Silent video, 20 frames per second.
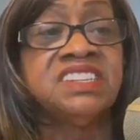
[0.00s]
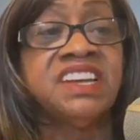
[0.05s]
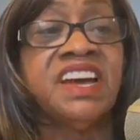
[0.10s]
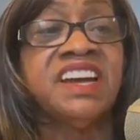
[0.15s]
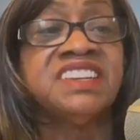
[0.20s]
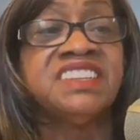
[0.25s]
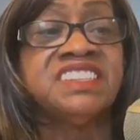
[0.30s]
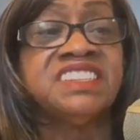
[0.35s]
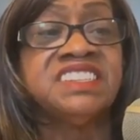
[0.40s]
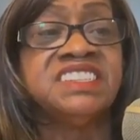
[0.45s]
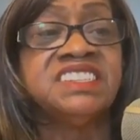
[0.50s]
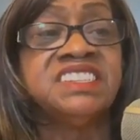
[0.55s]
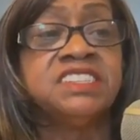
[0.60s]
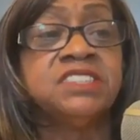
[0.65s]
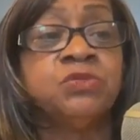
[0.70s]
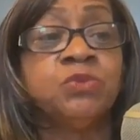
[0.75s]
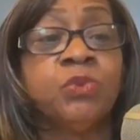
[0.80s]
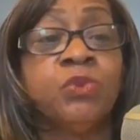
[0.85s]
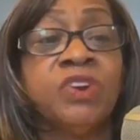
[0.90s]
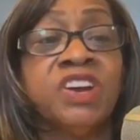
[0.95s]
that he
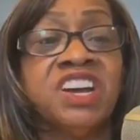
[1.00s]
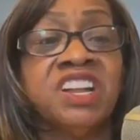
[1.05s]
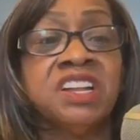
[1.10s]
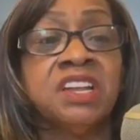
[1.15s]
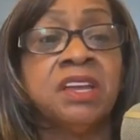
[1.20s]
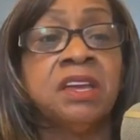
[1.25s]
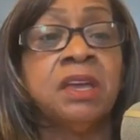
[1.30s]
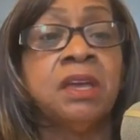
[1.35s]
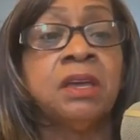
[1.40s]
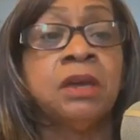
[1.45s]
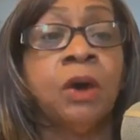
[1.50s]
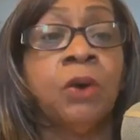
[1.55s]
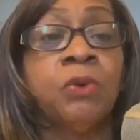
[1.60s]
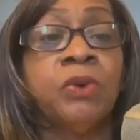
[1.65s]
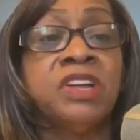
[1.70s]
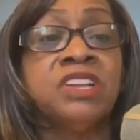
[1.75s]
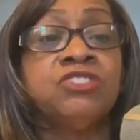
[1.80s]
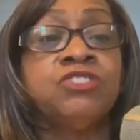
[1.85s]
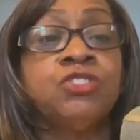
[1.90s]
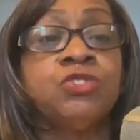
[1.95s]
didn't really
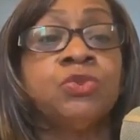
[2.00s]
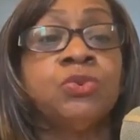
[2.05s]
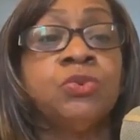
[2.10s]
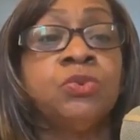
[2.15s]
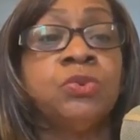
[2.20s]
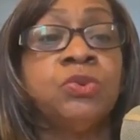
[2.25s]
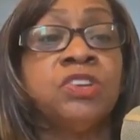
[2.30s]
go into